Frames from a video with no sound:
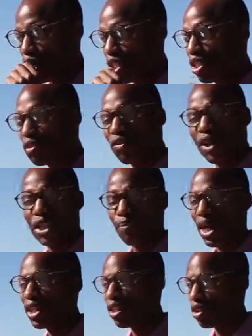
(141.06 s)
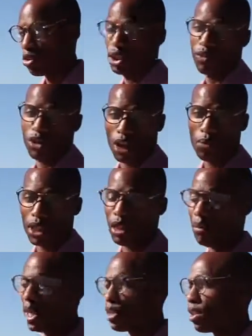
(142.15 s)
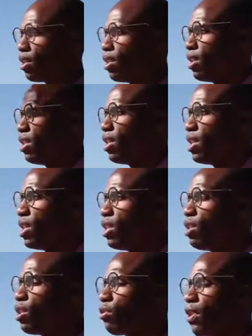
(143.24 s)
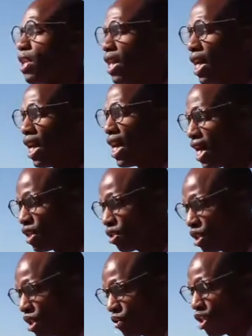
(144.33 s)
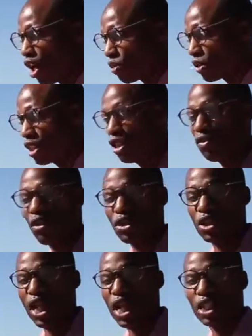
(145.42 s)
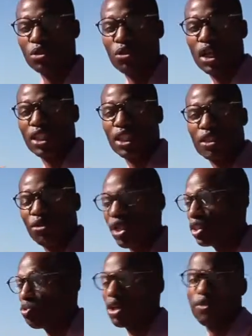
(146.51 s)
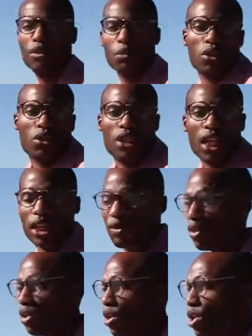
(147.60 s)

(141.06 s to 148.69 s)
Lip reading: You need to find a mentor, because Steve Jobs had a mentor. You need to find an ally. So Steve Jobs and Steve Wozniak, together they created one of the most successful